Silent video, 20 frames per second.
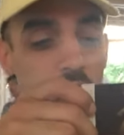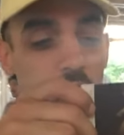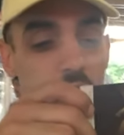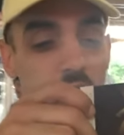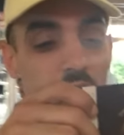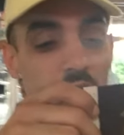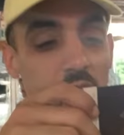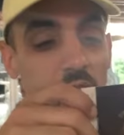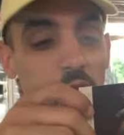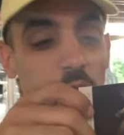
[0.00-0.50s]

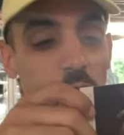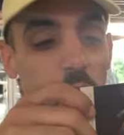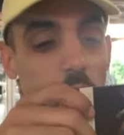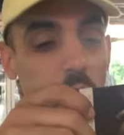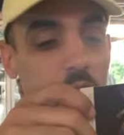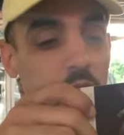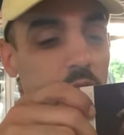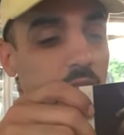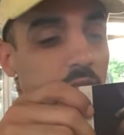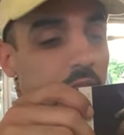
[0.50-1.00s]
of any
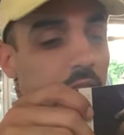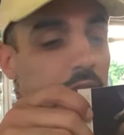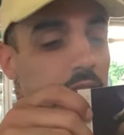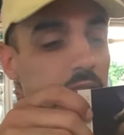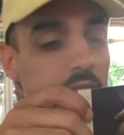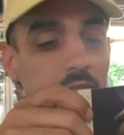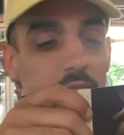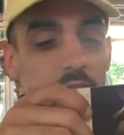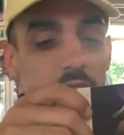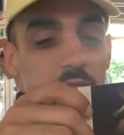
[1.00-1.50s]
false,
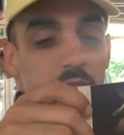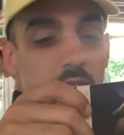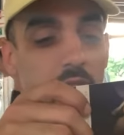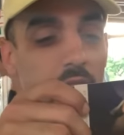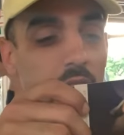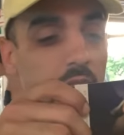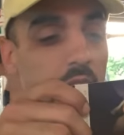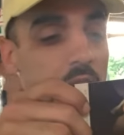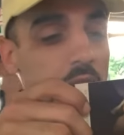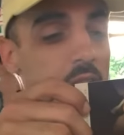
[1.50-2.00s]
scandalous,
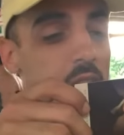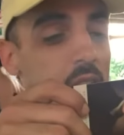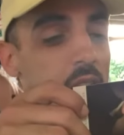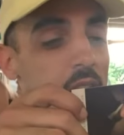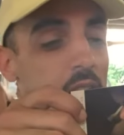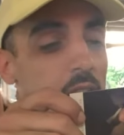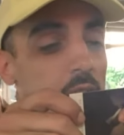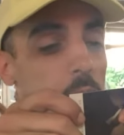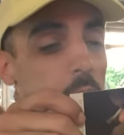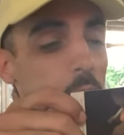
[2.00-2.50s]

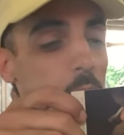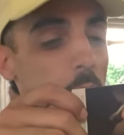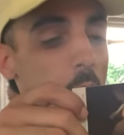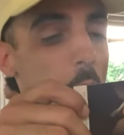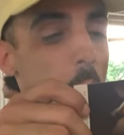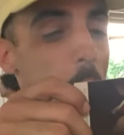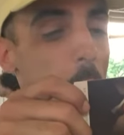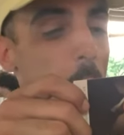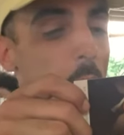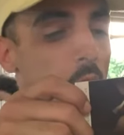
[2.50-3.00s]
and
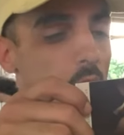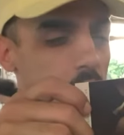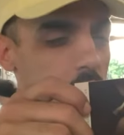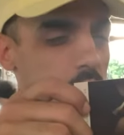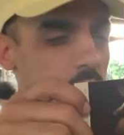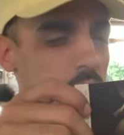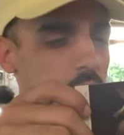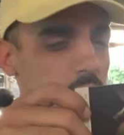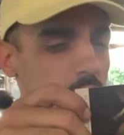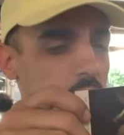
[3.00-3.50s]

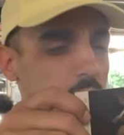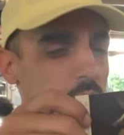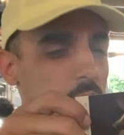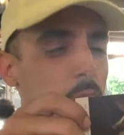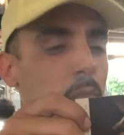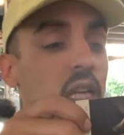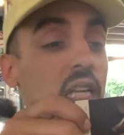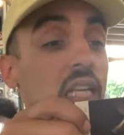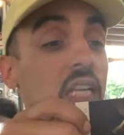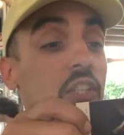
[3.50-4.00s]

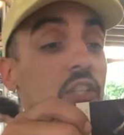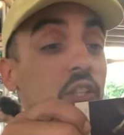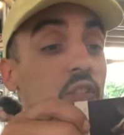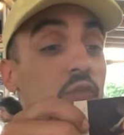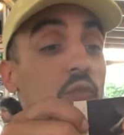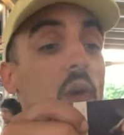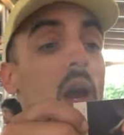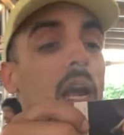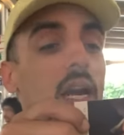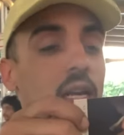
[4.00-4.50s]
malicious
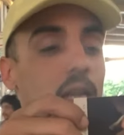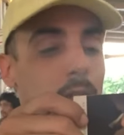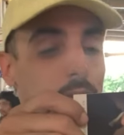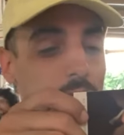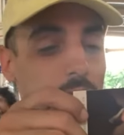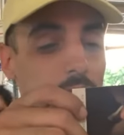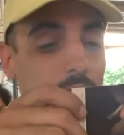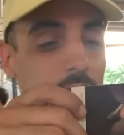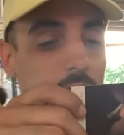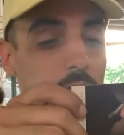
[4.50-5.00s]
writing
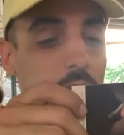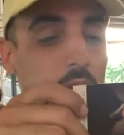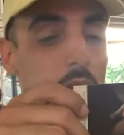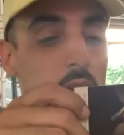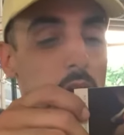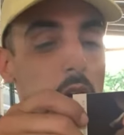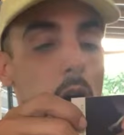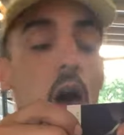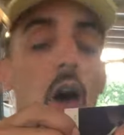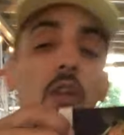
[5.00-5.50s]

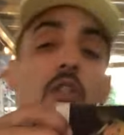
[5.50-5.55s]
oh,